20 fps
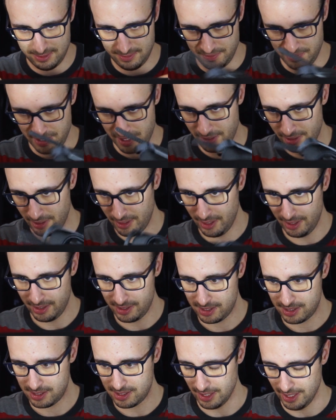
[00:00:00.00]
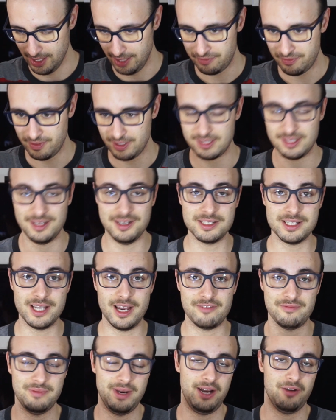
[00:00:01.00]
Because if it does
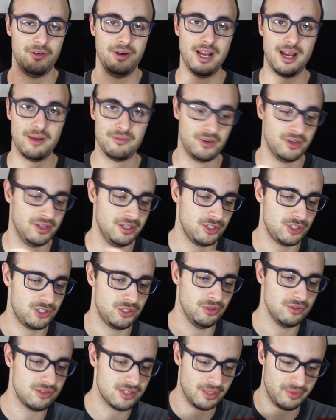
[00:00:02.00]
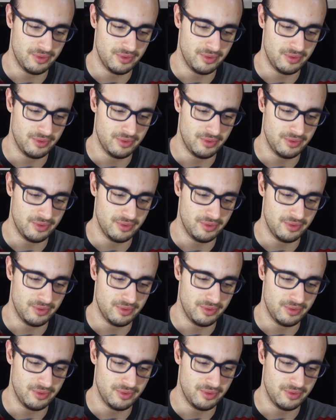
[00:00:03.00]
have battery, I'm going to shoot